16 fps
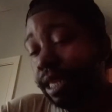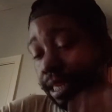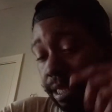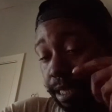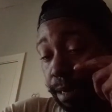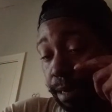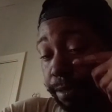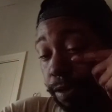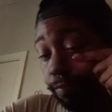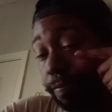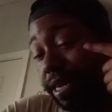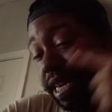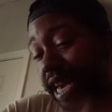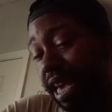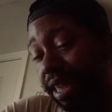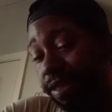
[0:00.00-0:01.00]

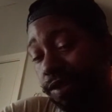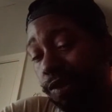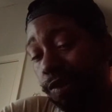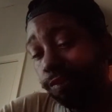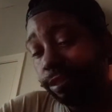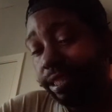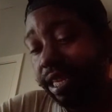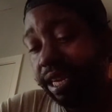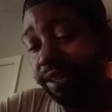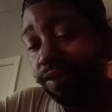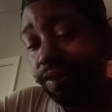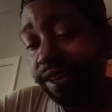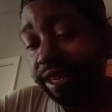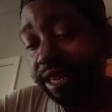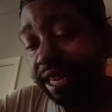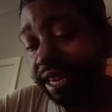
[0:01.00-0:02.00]
WPSO signed
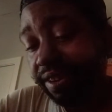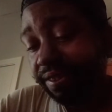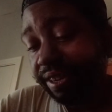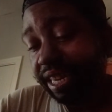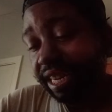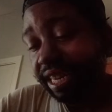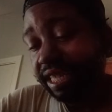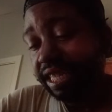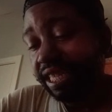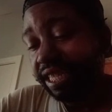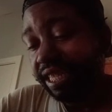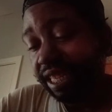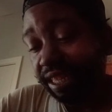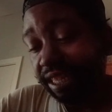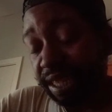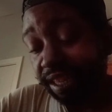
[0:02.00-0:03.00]
on the air in
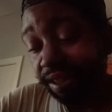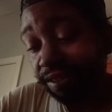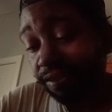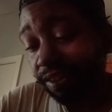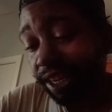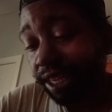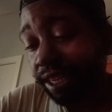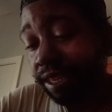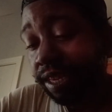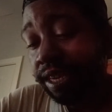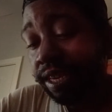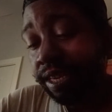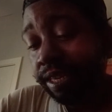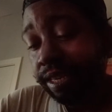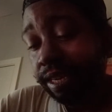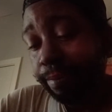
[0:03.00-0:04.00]
1963.
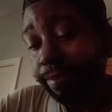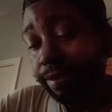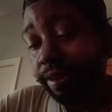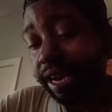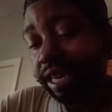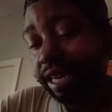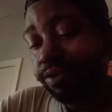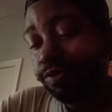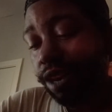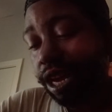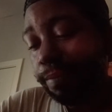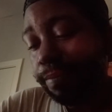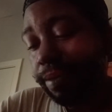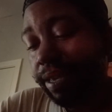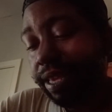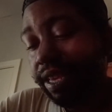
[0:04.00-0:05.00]

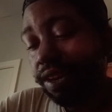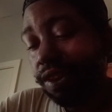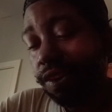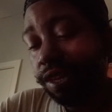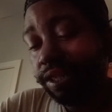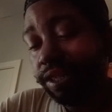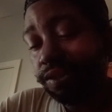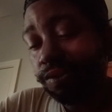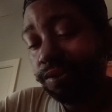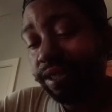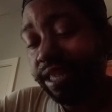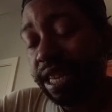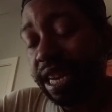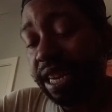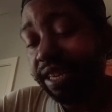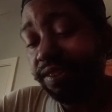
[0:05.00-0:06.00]
WXYB also
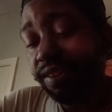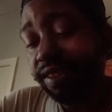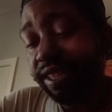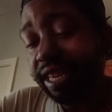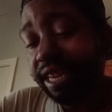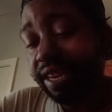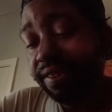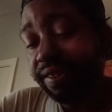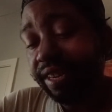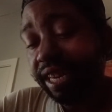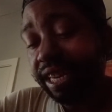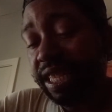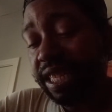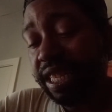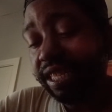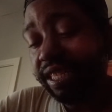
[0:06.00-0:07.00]
signed on the air in
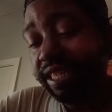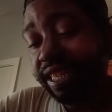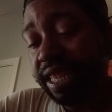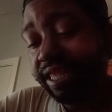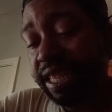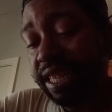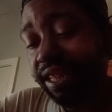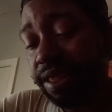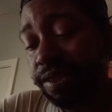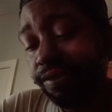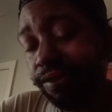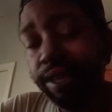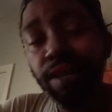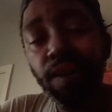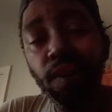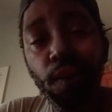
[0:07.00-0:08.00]

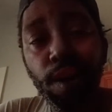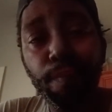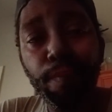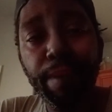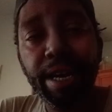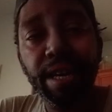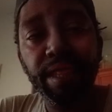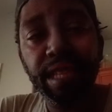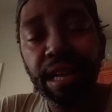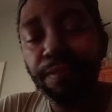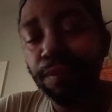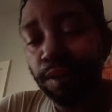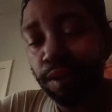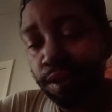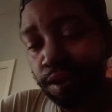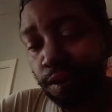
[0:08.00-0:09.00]
1963, on May
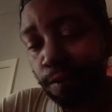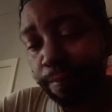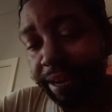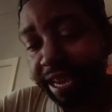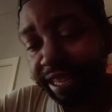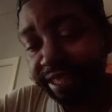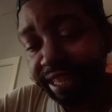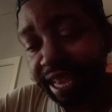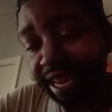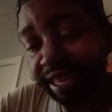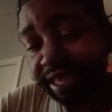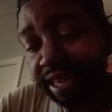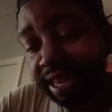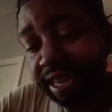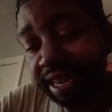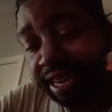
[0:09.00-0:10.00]
11th to be
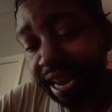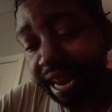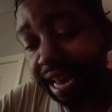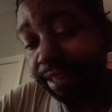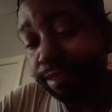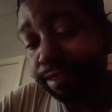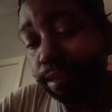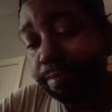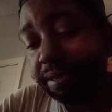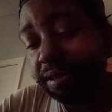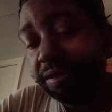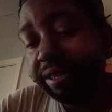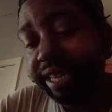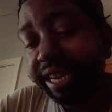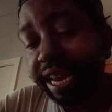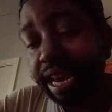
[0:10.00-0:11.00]
exact, as
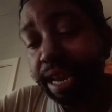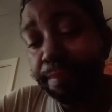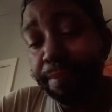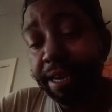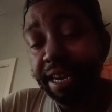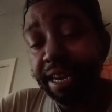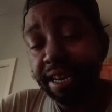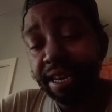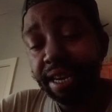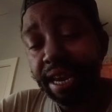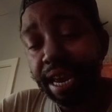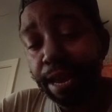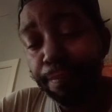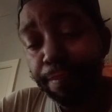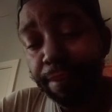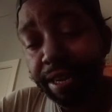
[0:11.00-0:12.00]
WGNB,
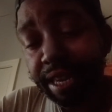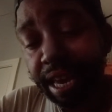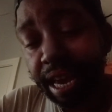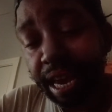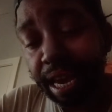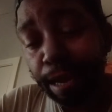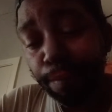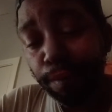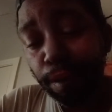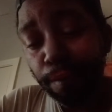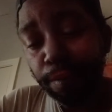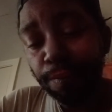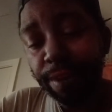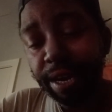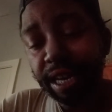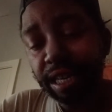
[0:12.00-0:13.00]
and became
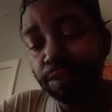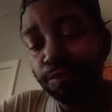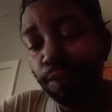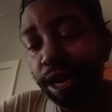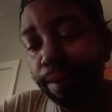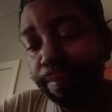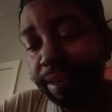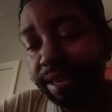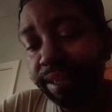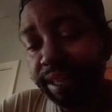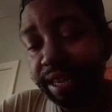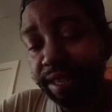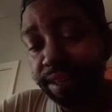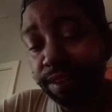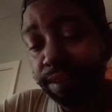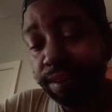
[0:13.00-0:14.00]
WXYB
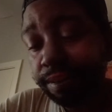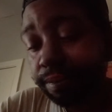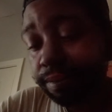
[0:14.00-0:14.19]
later.